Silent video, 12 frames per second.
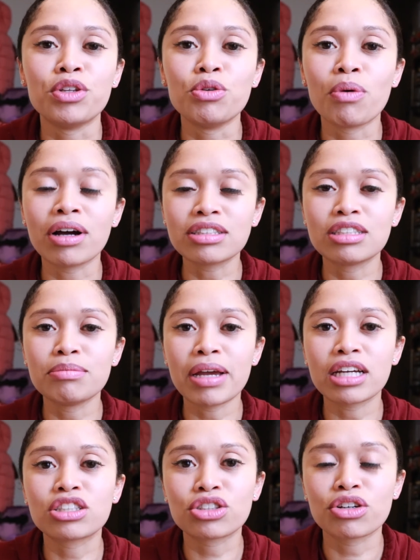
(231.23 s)
You want to
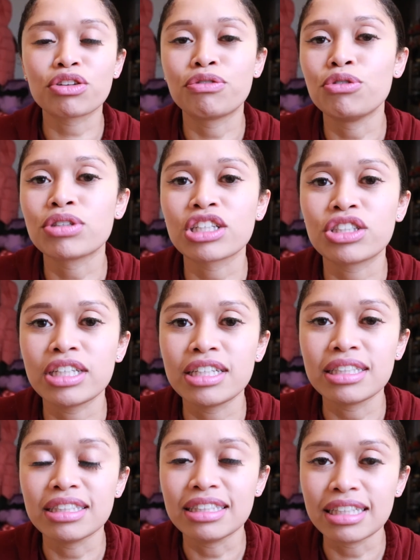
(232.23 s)
make sure the foods that
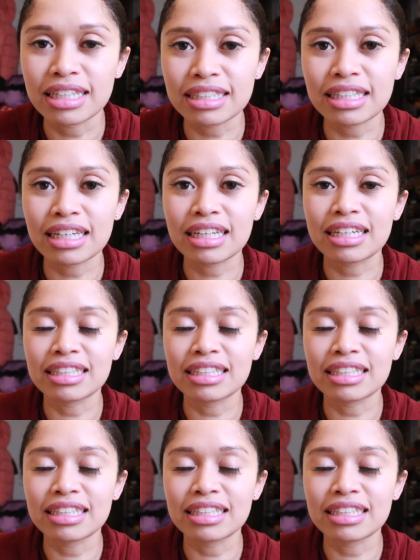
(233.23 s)
you eat doesn't